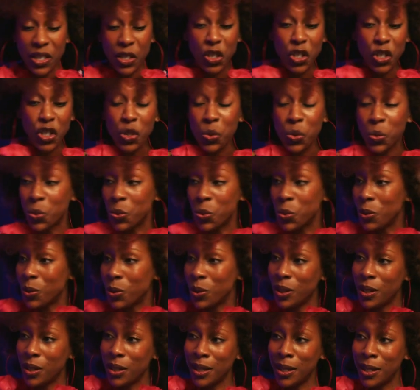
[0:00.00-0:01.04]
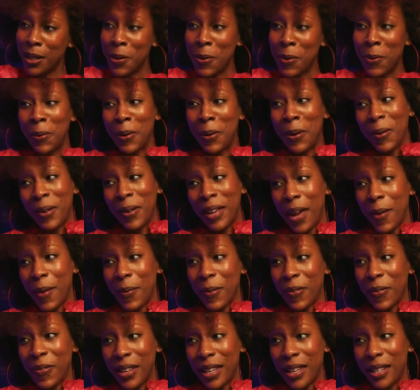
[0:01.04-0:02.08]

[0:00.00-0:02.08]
a shoe, we're okay with it.